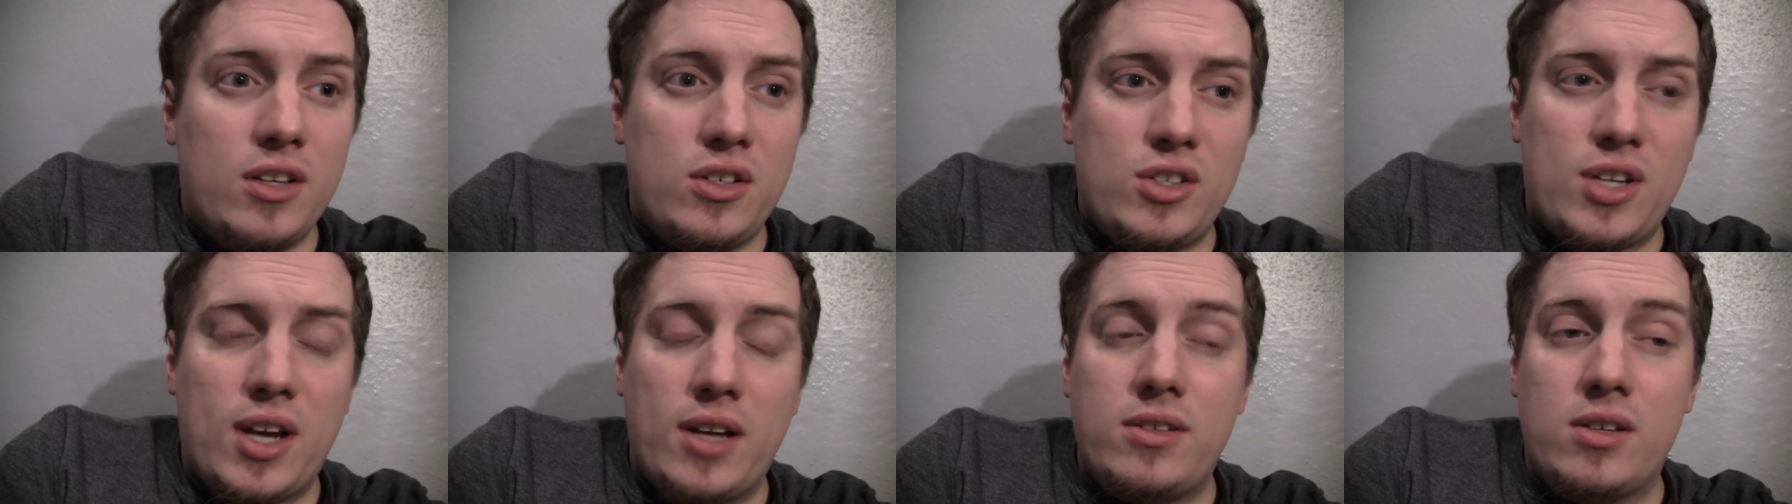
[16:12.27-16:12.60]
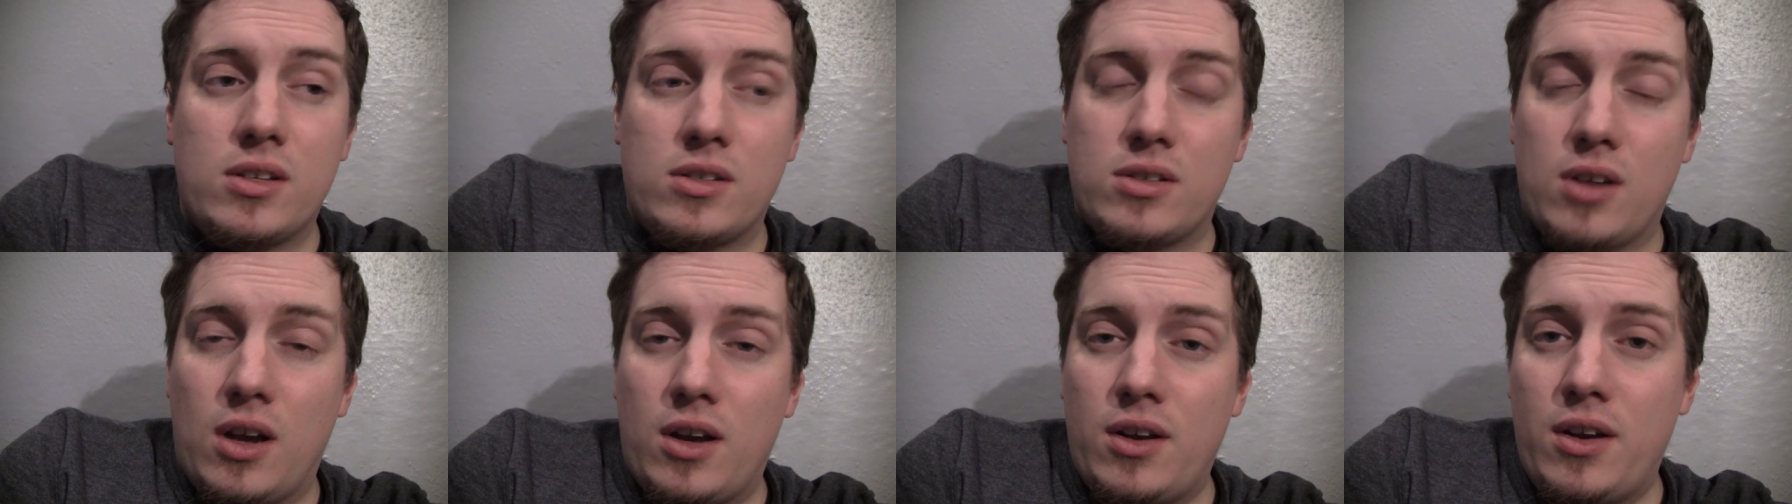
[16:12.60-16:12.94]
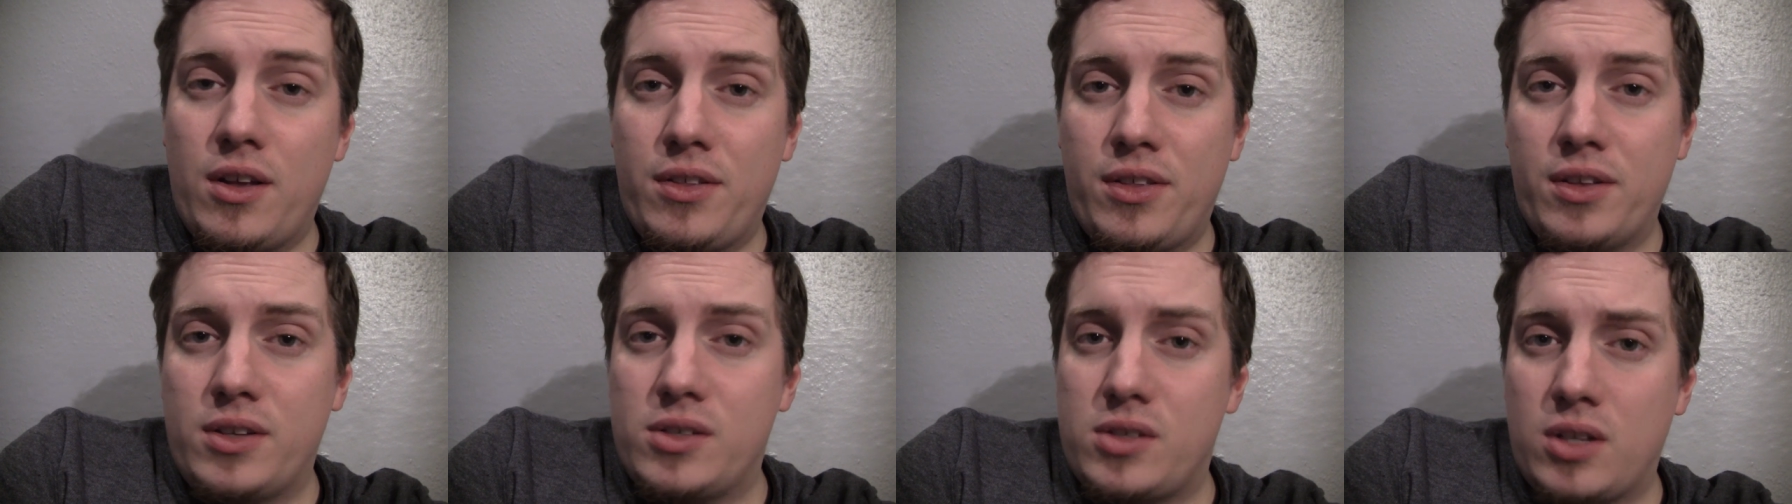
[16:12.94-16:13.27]
chances are
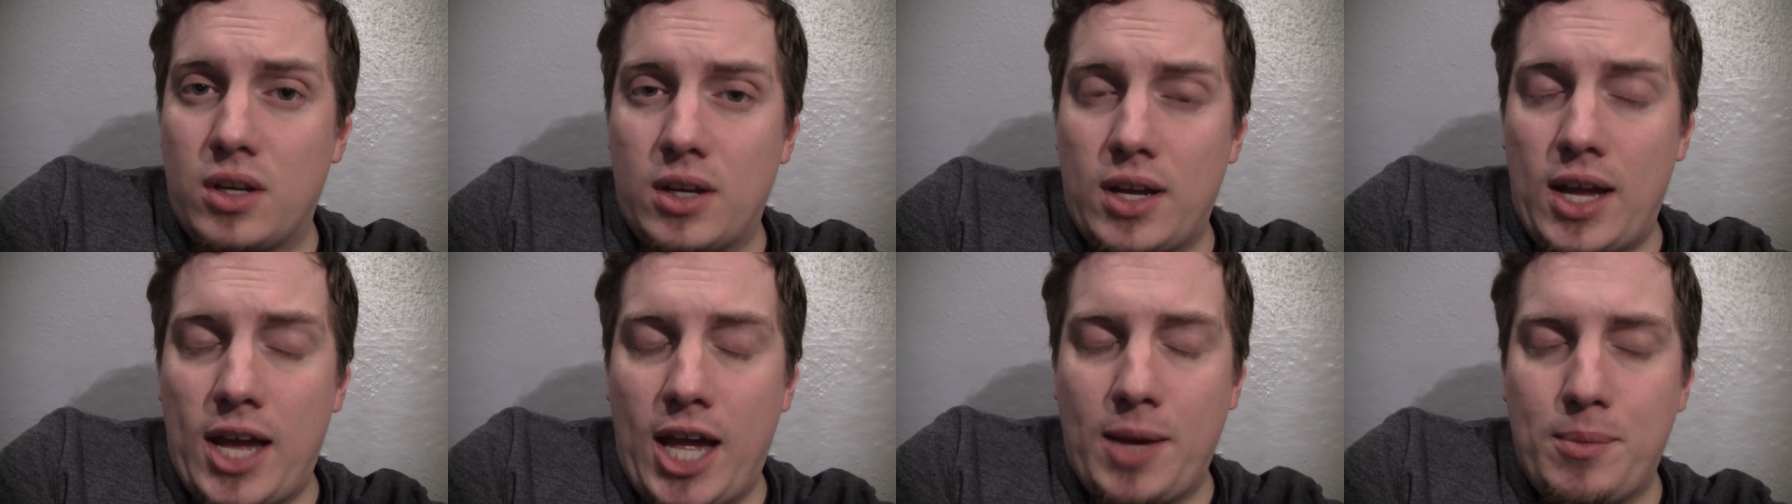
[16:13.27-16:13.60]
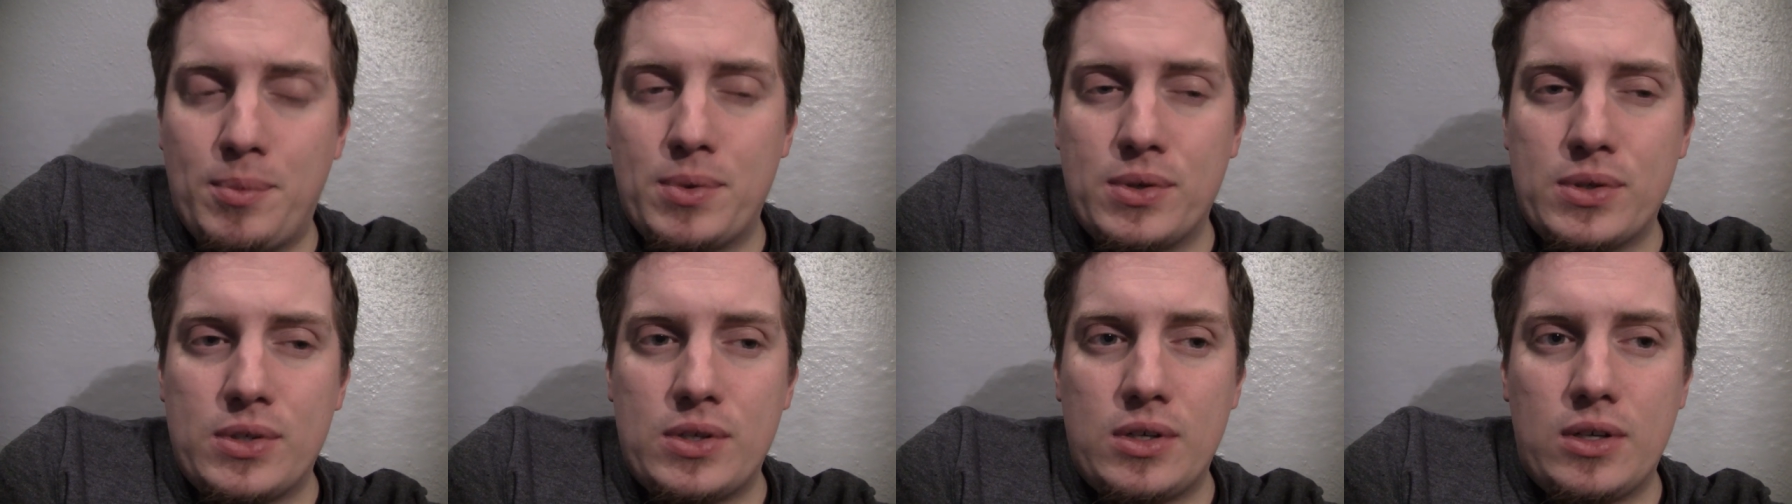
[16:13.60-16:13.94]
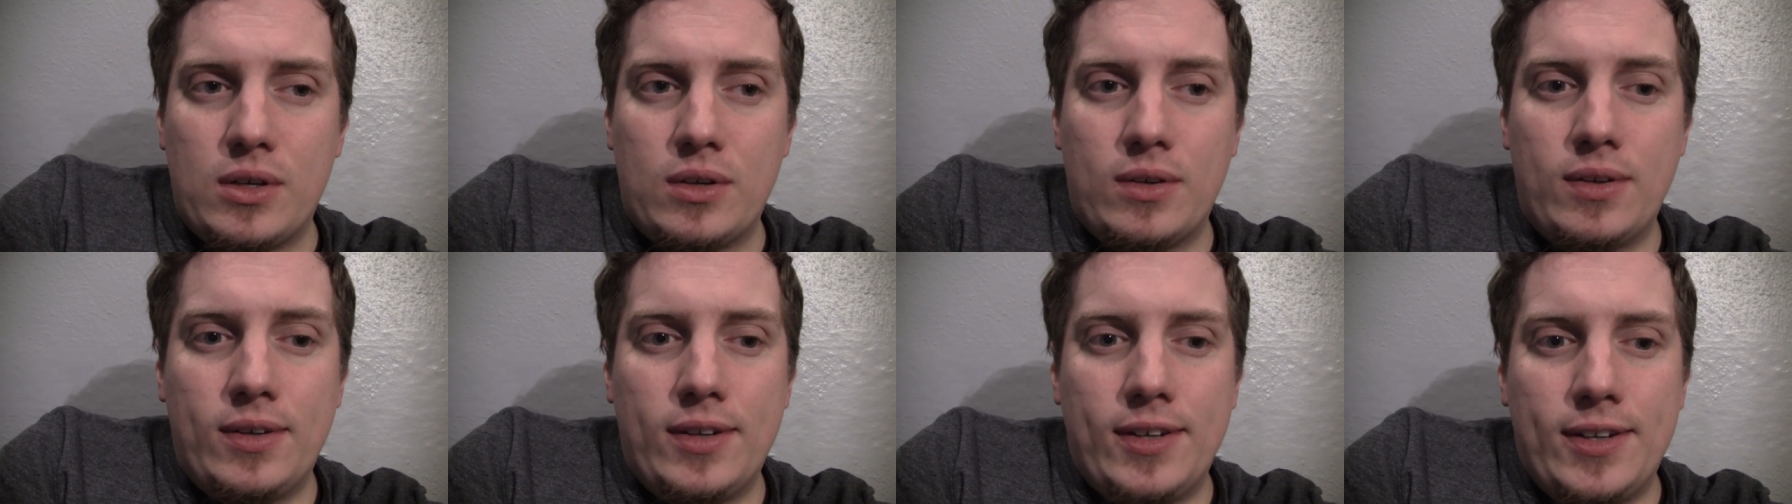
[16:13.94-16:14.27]
nothing's going to happen to
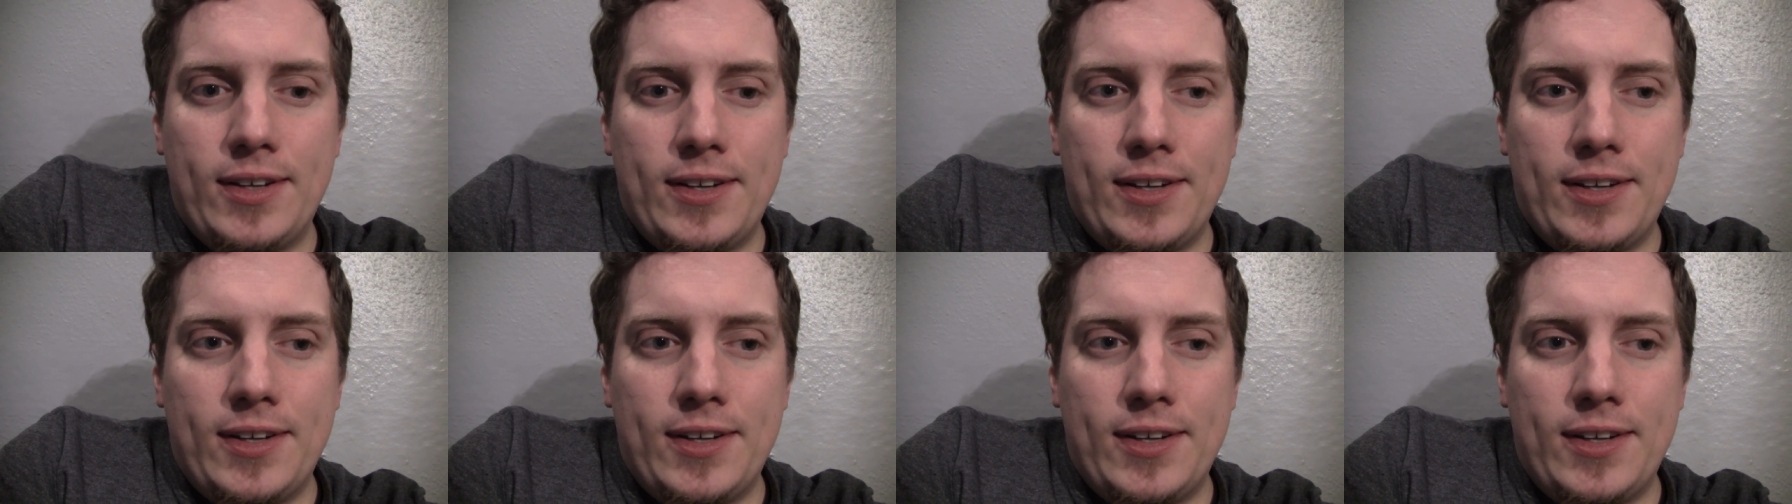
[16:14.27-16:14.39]
you.